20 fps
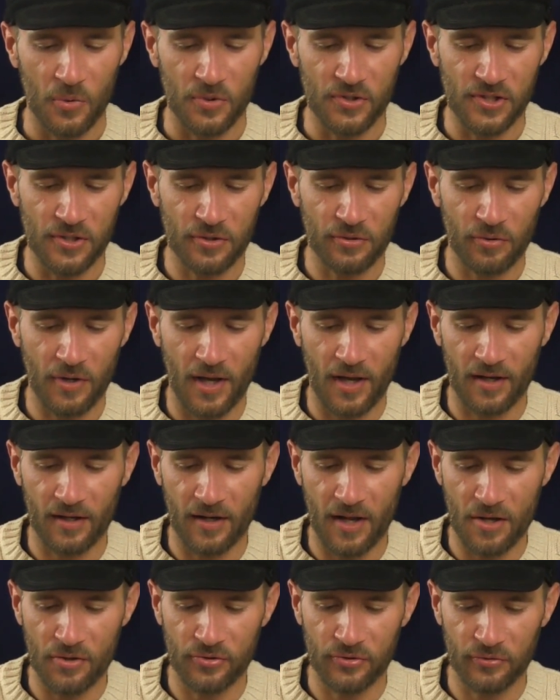would you create a
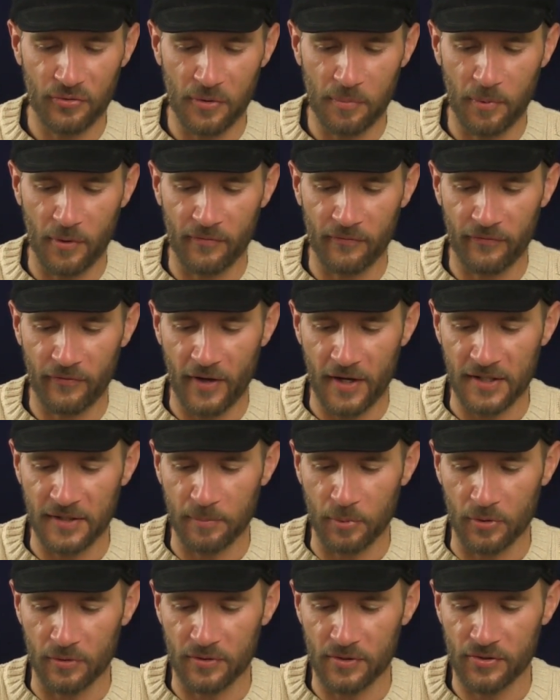closed group on
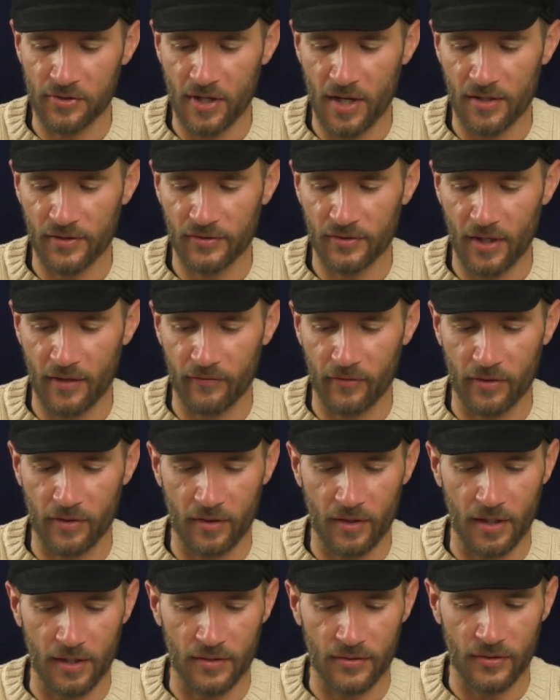Facebook to share stuff and
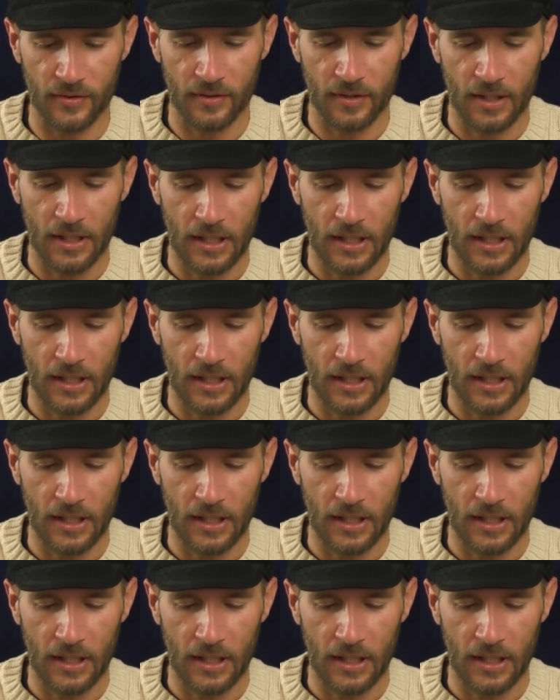things?